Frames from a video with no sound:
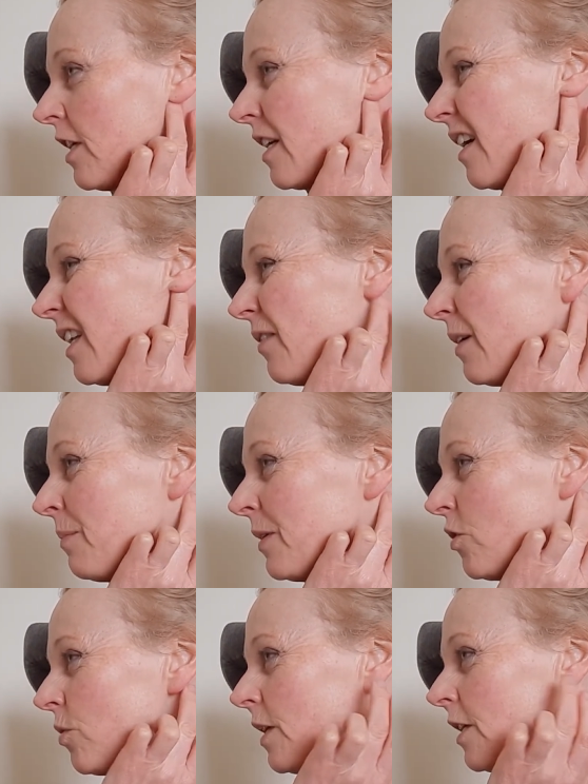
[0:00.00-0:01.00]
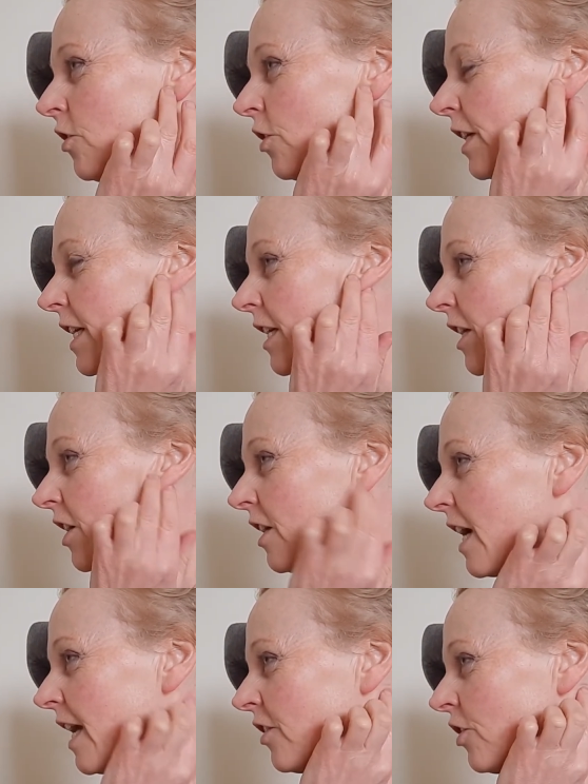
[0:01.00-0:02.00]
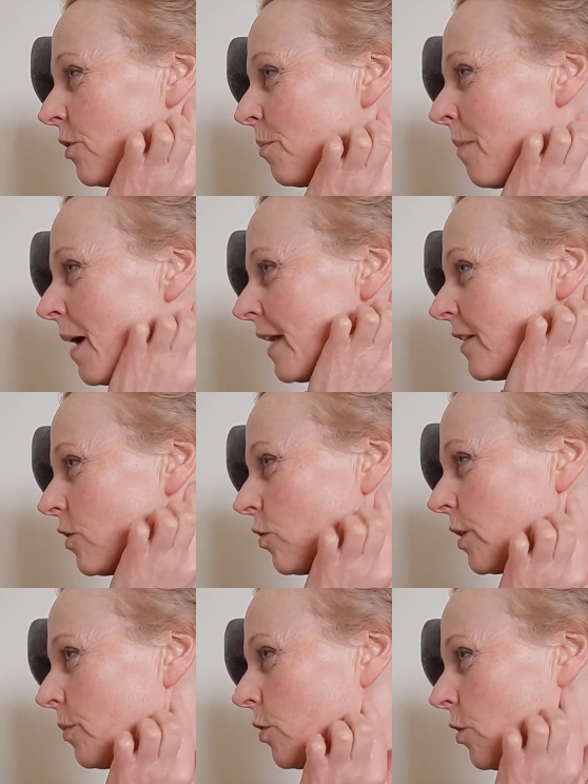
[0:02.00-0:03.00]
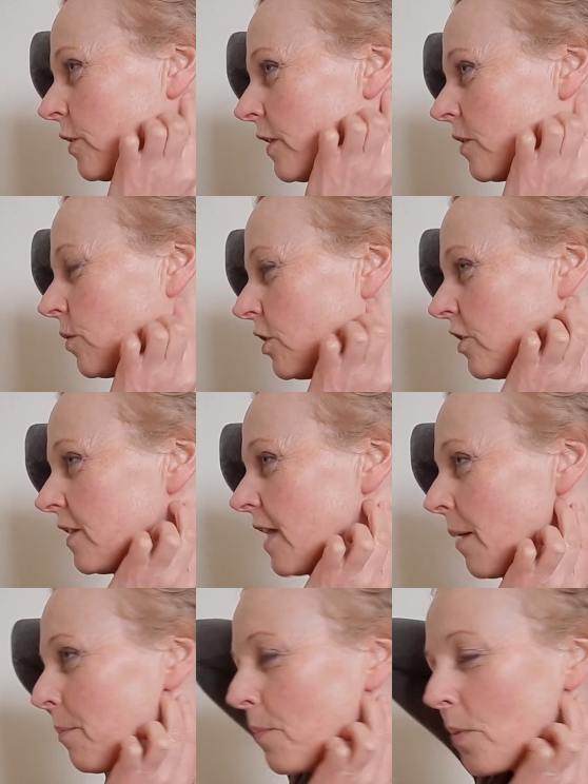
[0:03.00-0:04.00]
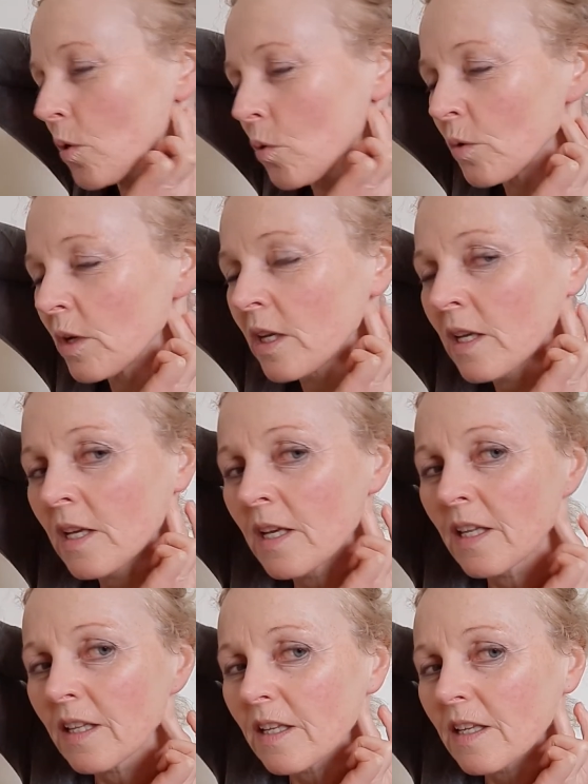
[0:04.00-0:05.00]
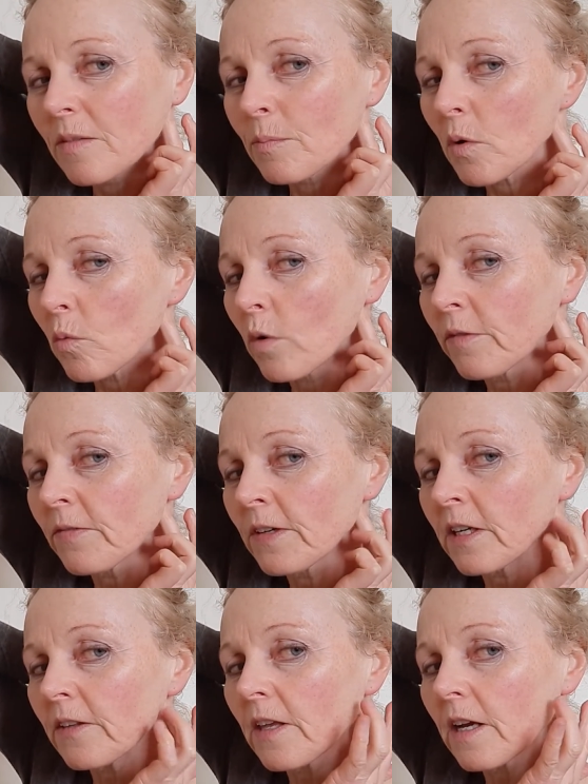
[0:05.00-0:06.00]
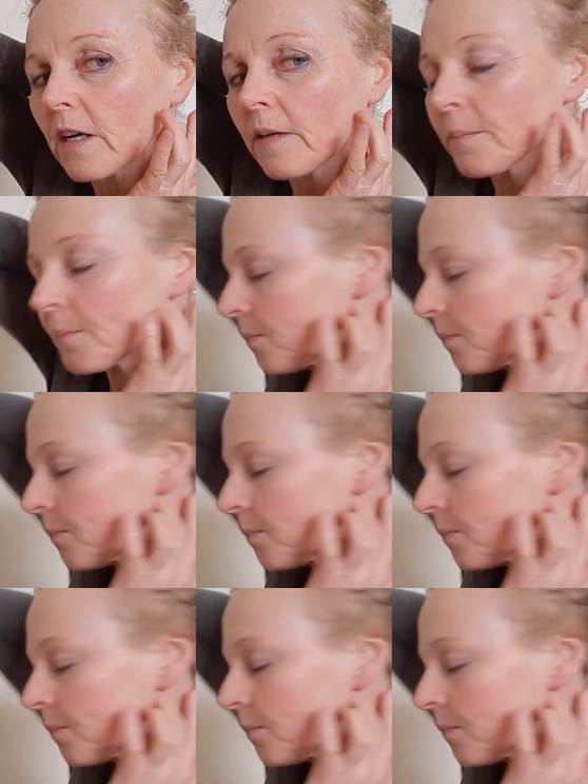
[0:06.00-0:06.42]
kind of in between your ear and your mastoid process, which is that bone, put one finger there,